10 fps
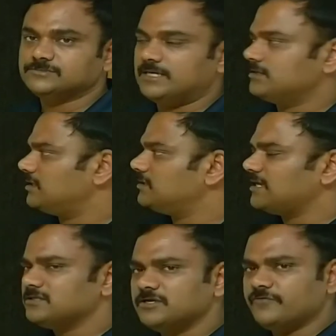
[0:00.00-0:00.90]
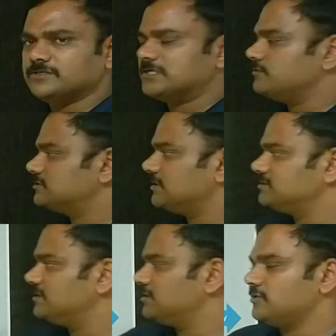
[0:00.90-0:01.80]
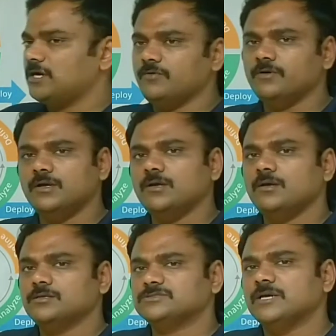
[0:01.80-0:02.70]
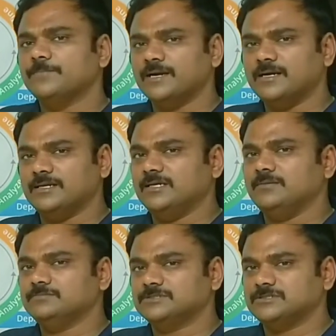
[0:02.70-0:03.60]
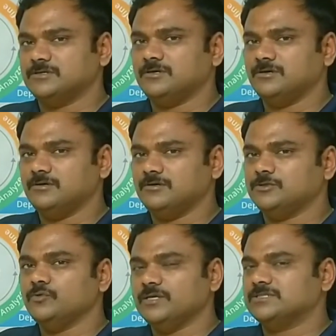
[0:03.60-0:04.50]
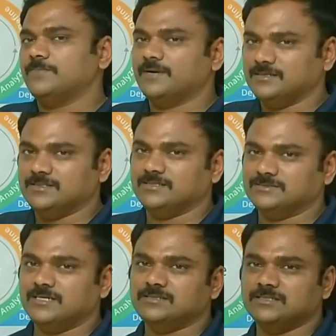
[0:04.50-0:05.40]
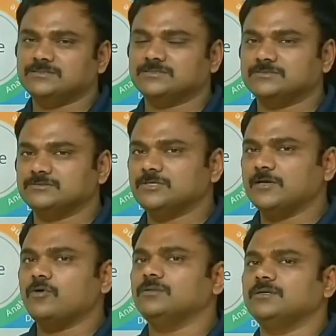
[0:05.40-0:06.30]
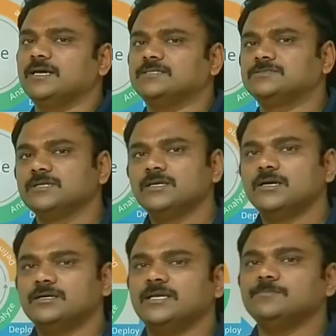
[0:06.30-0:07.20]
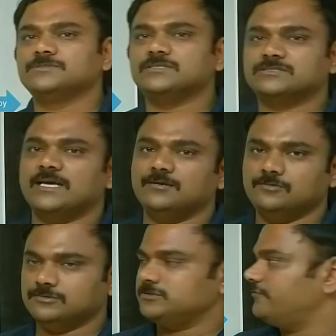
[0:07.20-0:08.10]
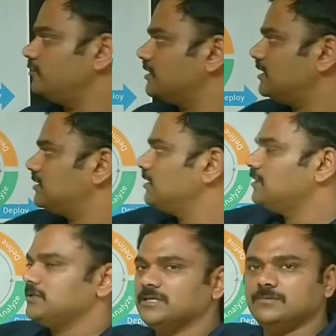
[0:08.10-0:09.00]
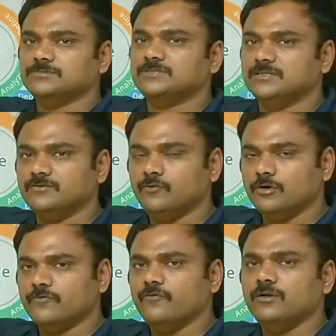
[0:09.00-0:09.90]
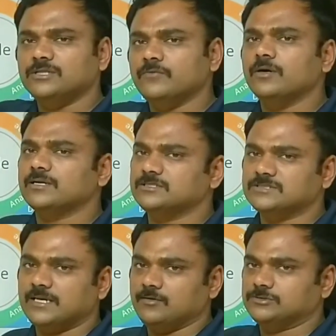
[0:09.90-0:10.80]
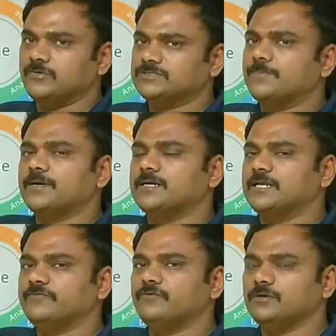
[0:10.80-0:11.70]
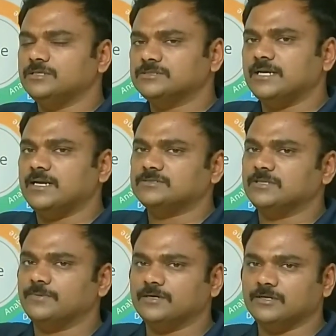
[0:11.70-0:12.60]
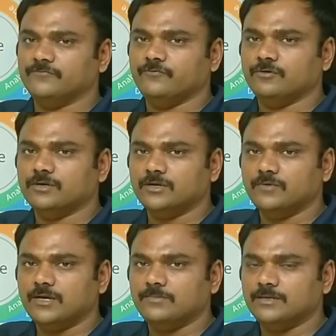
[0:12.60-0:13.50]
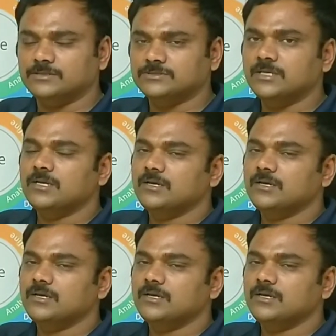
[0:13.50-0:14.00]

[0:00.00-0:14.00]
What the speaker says: right? Another difference I would say is here you have separate teams doing separate things, right? So I call that as teams in silos. If you look at teams in Waterfall, they work in silos. You have a separate team for design, separate team for requirements,